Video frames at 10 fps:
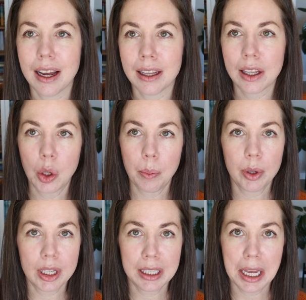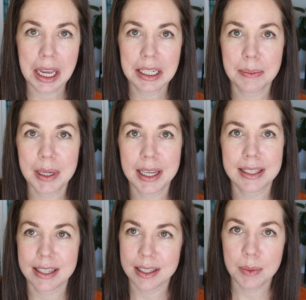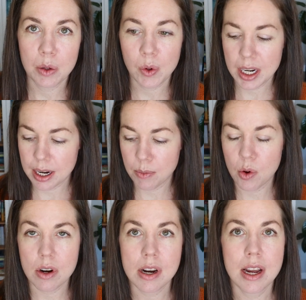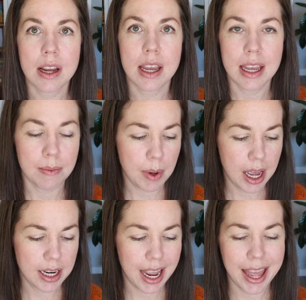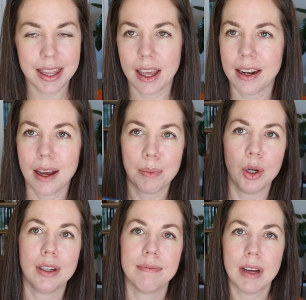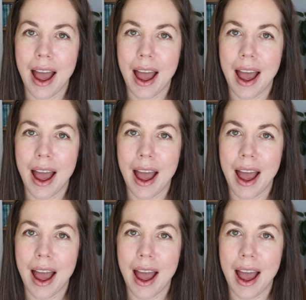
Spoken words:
a little book light because he's been reading more in bed, and then a book.